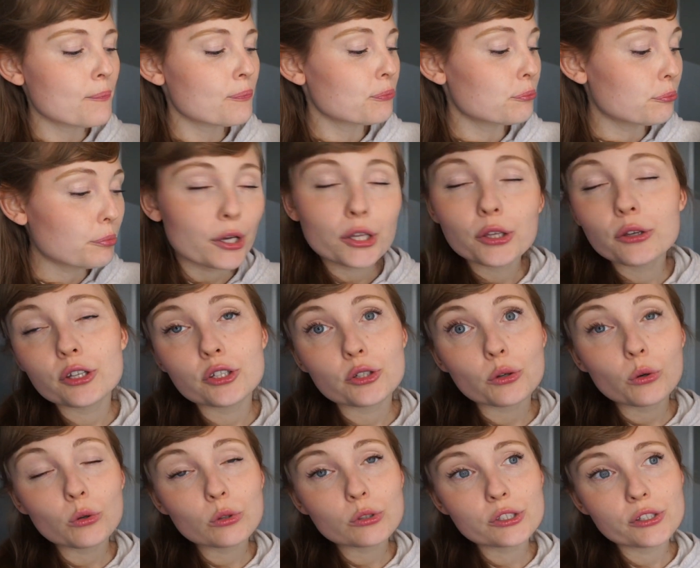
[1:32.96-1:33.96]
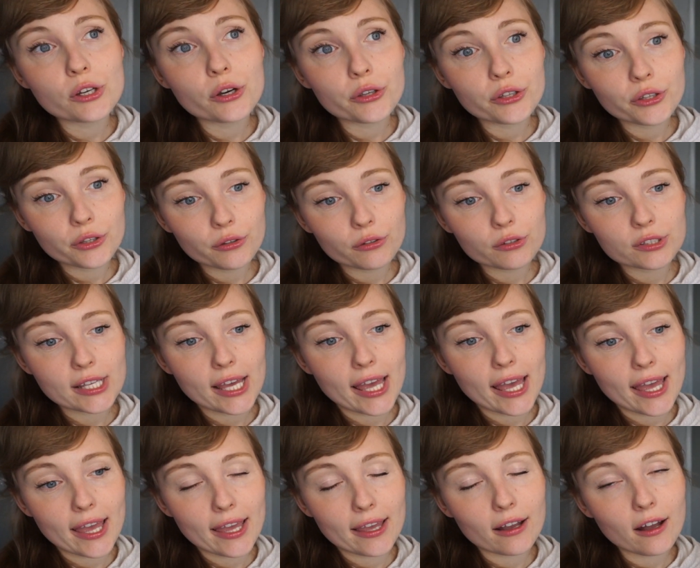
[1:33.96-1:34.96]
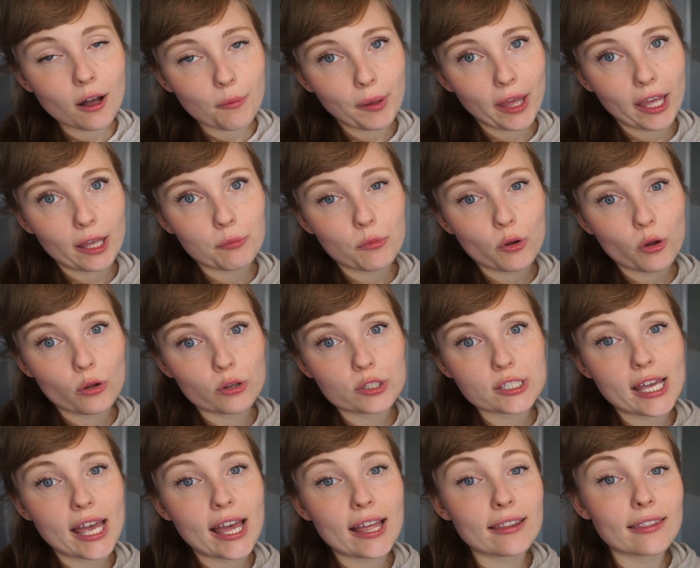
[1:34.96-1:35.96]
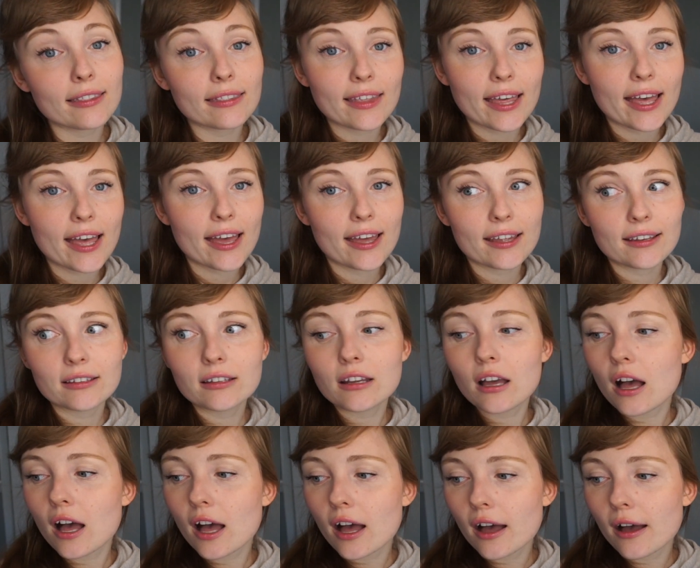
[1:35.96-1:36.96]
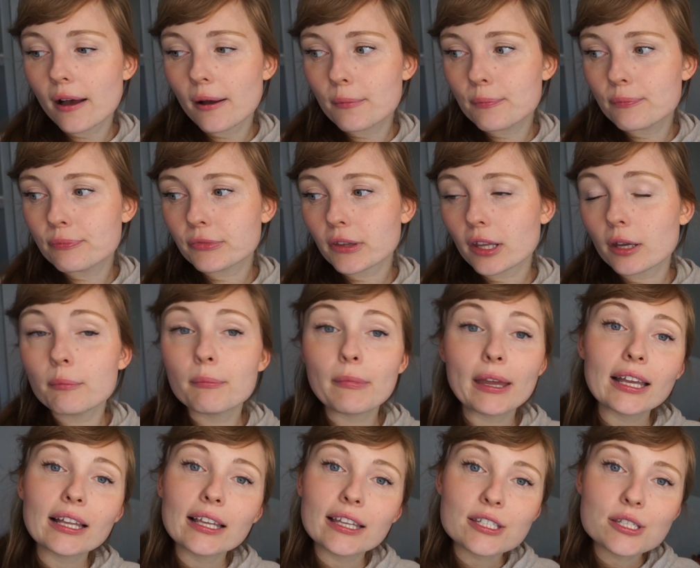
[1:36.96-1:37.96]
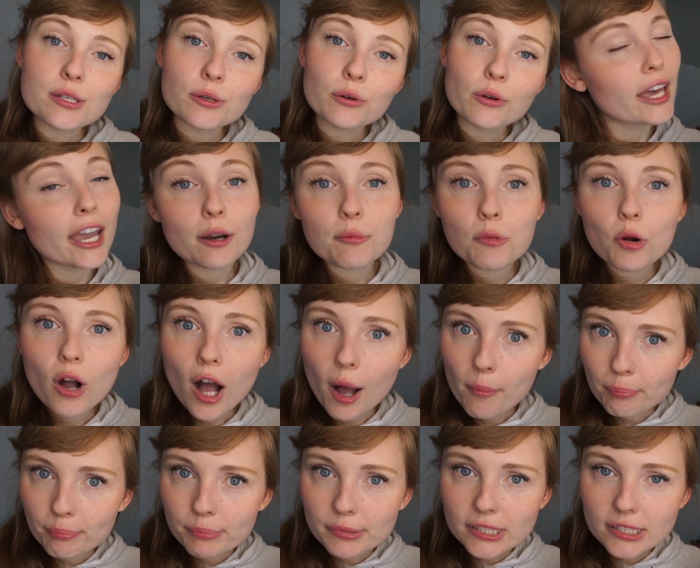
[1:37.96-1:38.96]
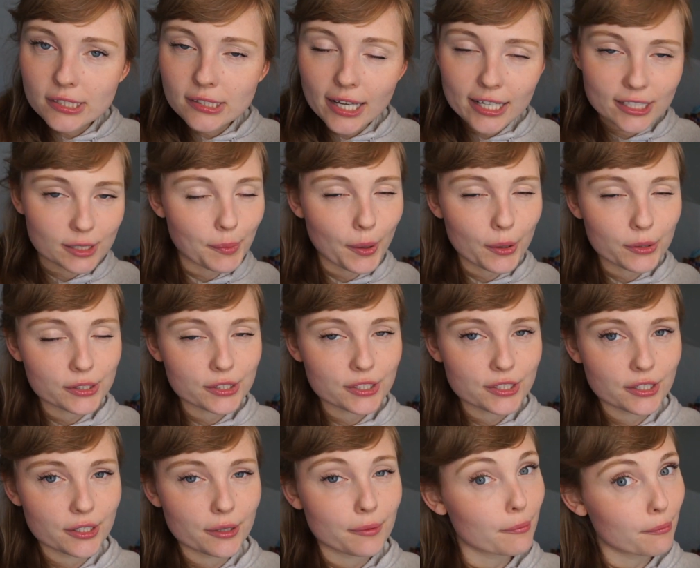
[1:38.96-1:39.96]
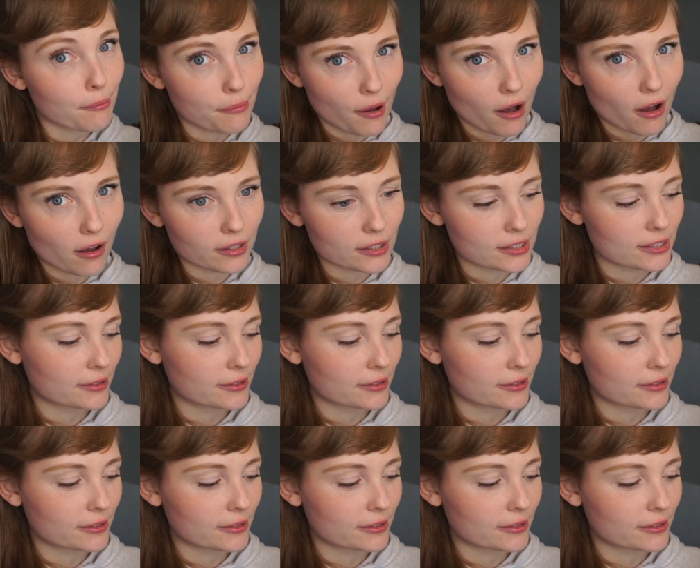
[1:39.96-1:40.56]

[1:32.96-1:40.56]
But you could also use a cupcake mold and then make little caramel cups as opposed to bars.